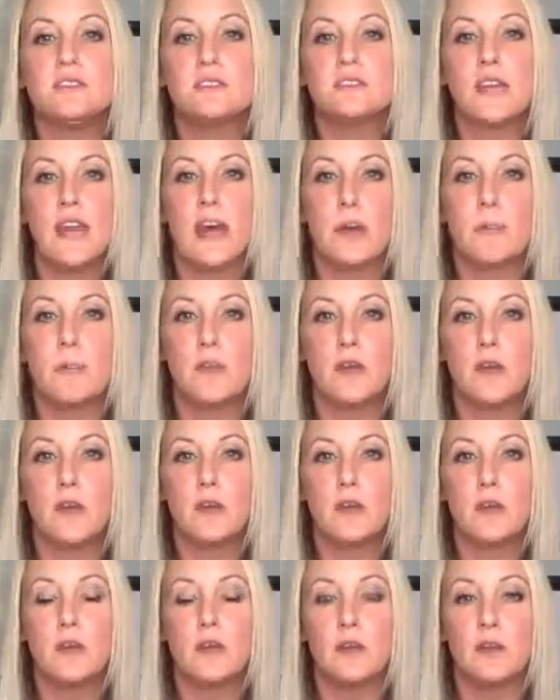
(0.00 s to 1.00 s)
of this
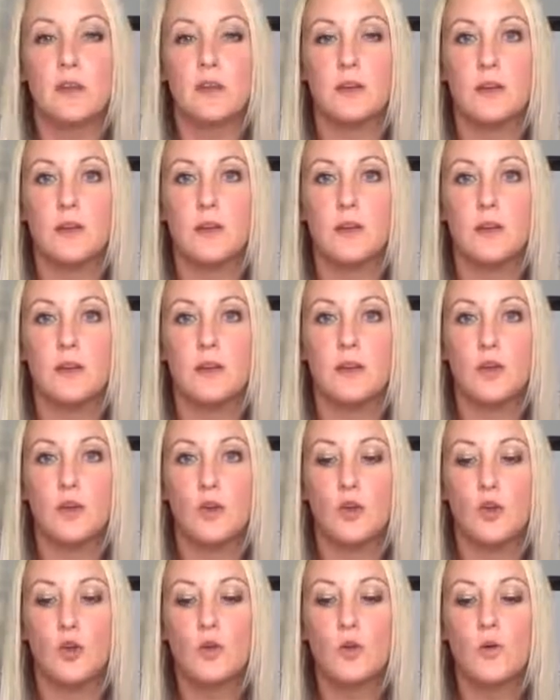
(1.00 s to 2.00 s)
happened,
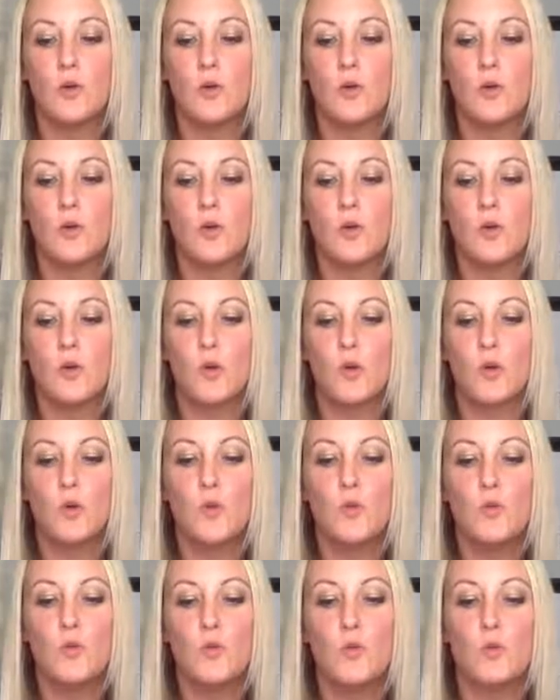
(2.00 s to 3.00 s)
who
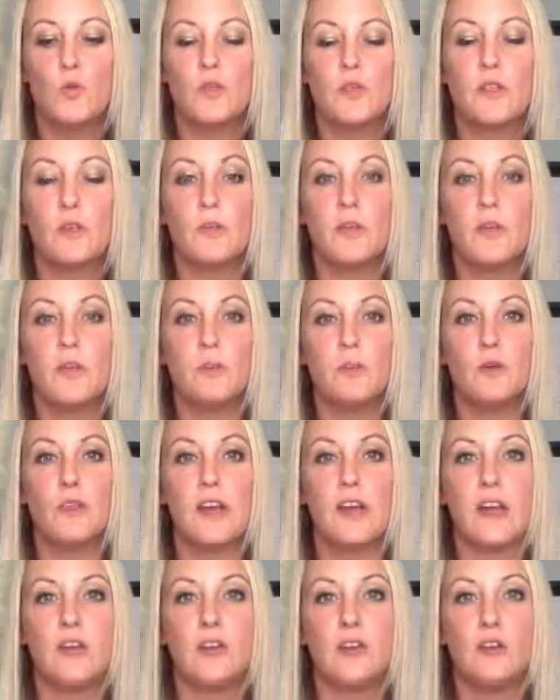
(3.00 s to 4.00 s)
were the people
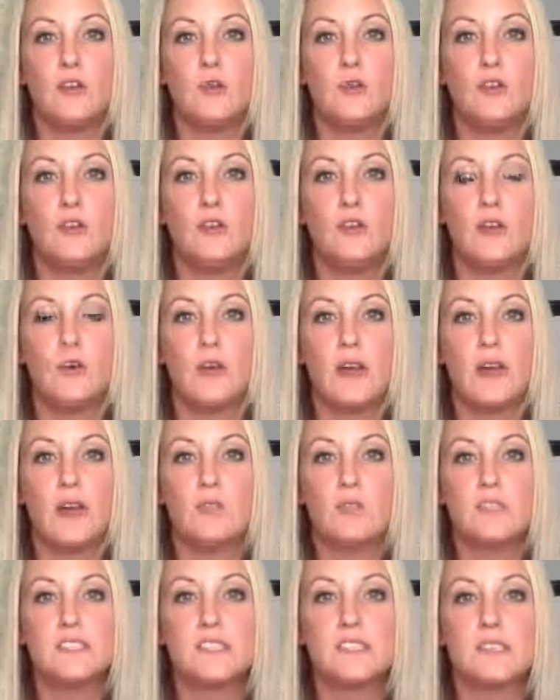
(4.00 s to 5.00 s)
that you knew
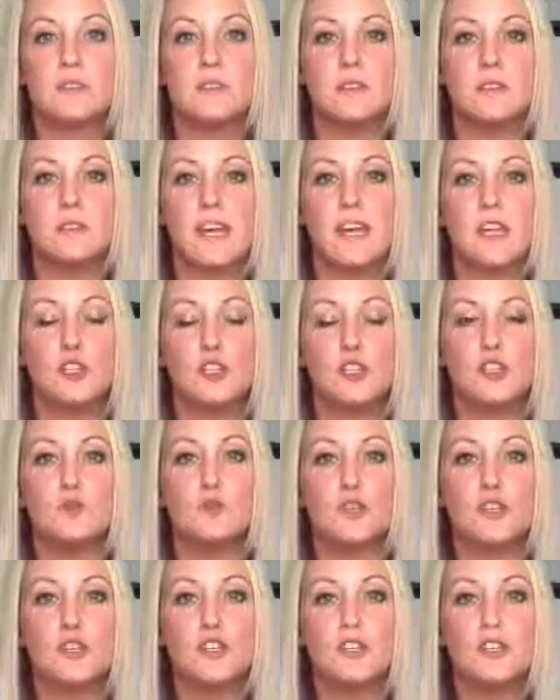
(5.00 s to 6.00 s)
every single day you
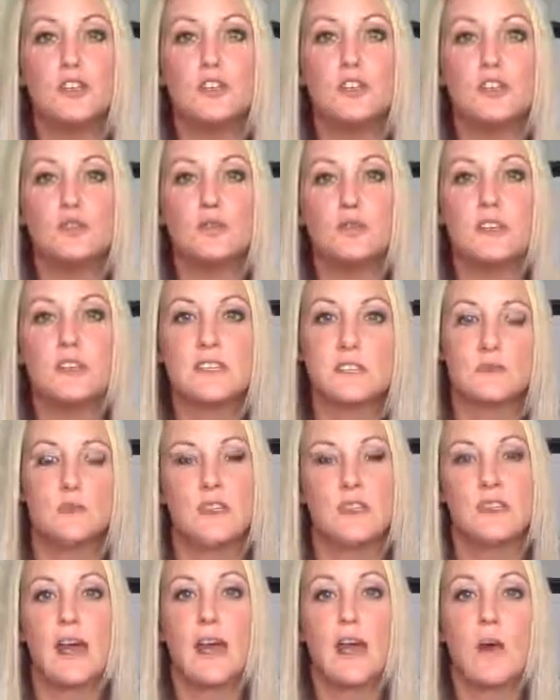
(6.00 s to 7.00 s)
couldn't do this
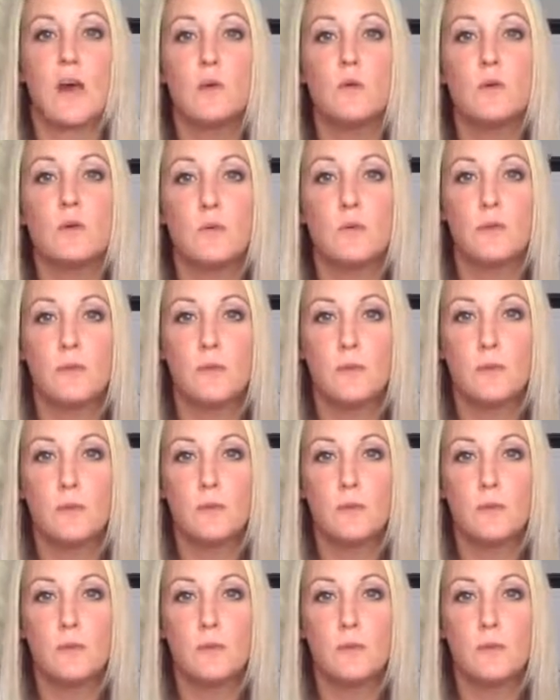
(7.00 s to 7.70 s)
without?